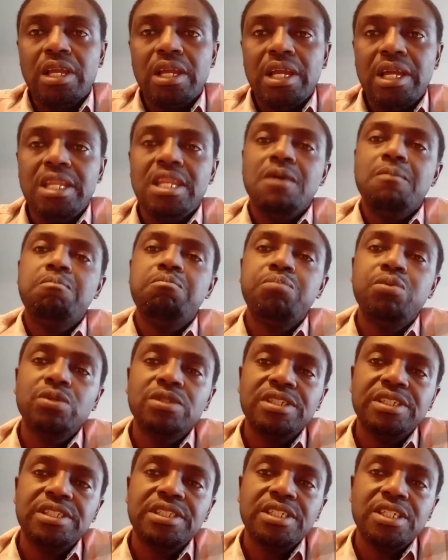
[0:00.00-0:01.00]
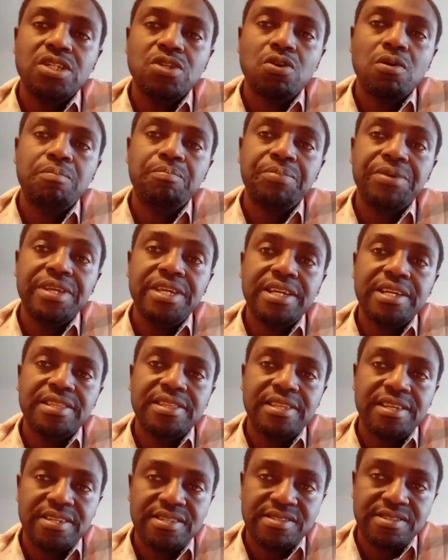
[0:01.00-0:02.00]
and then put it in your pH
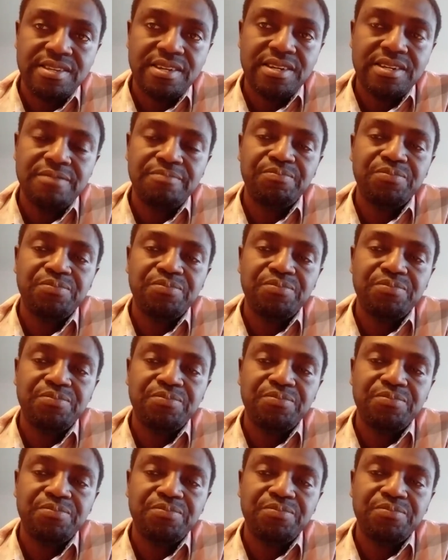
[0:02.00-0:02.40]
tester.